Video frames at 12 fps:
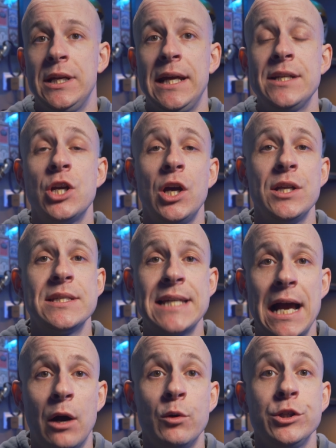it turns
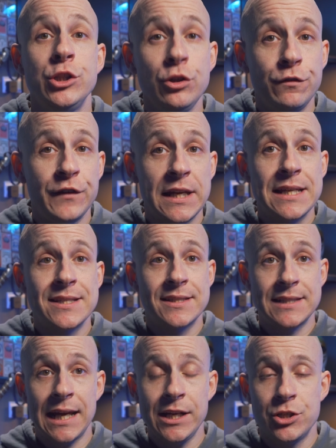out Eufy
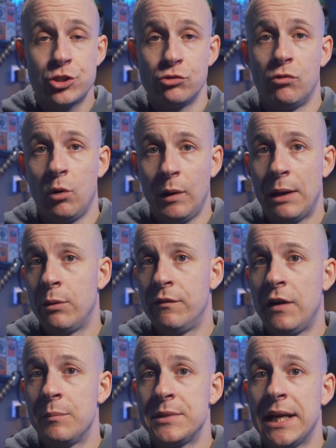staged the rollout of
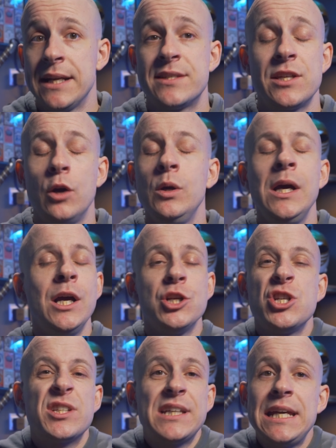updates, so
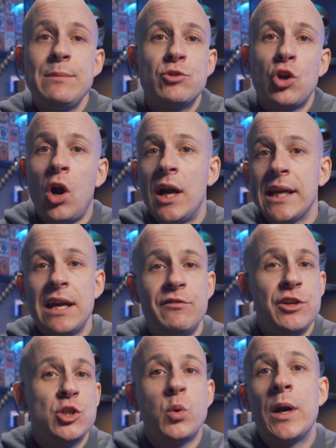just keep trying
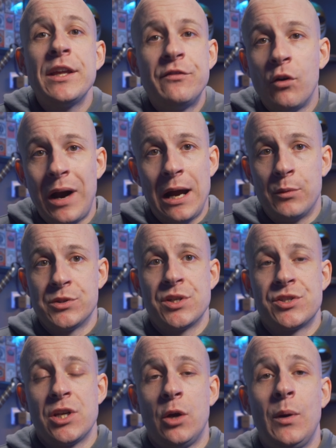every twenty-four hours or
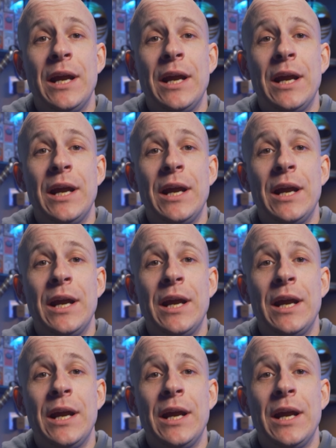so,